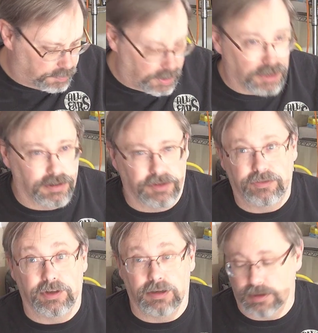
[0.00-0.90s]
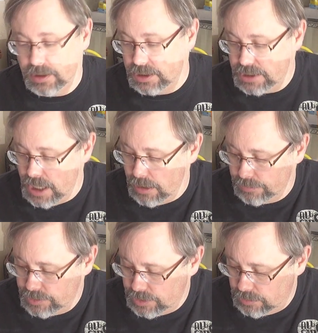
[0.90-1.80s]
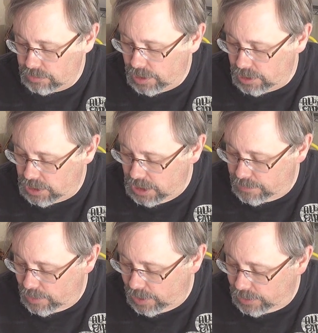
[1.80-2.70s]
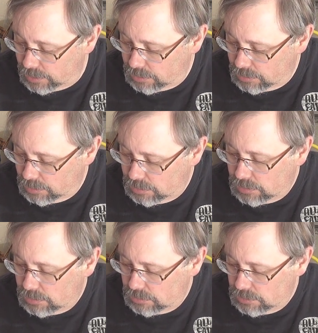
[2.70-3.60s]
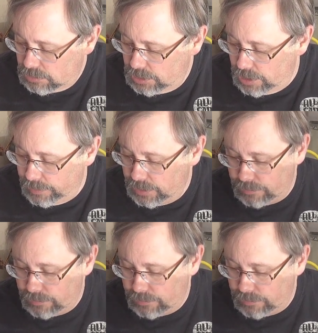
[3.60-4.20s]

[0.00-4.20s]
progress figuring things out. So we're going to keep on going.